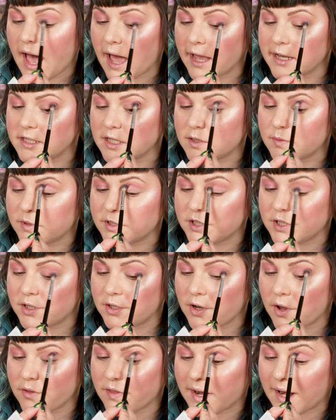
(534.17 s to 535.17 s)
I just want you to
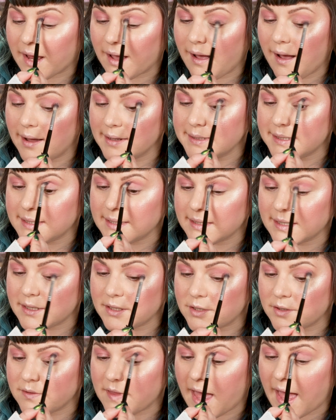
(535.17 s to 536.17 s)
know that I constantly
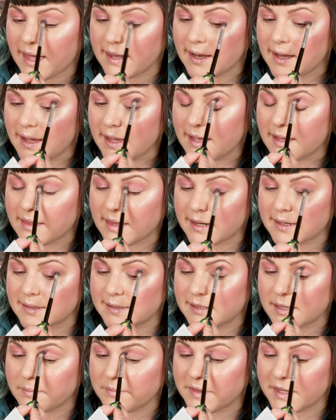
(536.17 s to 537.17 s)
do that. That is
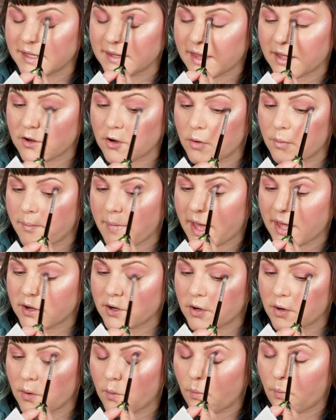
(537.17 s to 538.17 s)
something that no
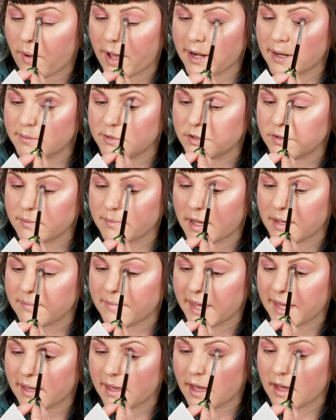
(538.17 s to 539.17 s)
matter when I'm doing my
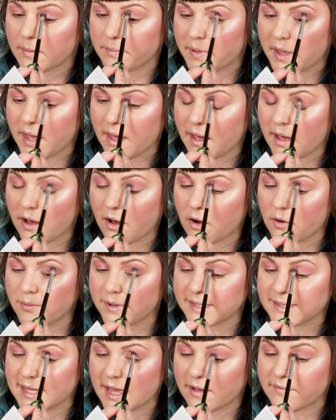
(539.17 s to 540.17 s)
makeup,
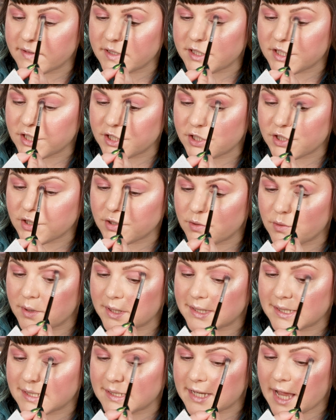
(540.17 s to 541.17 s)
always have a tissue
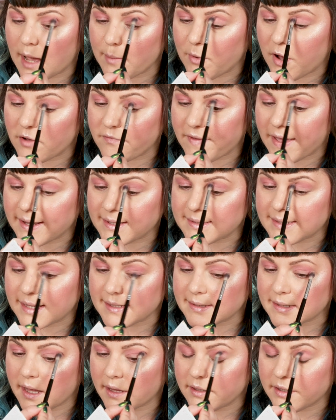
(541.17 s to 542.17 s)
to dab off
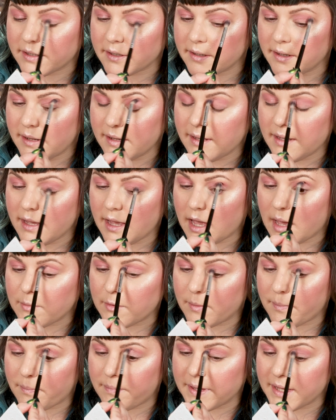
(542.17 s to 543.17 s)
excess color.
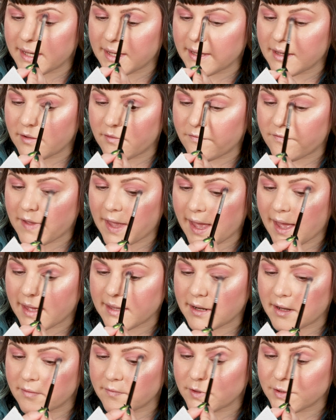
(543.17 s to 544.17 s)
I'm a big
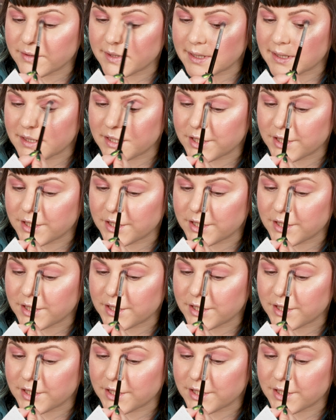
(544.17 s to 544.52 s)
fan of using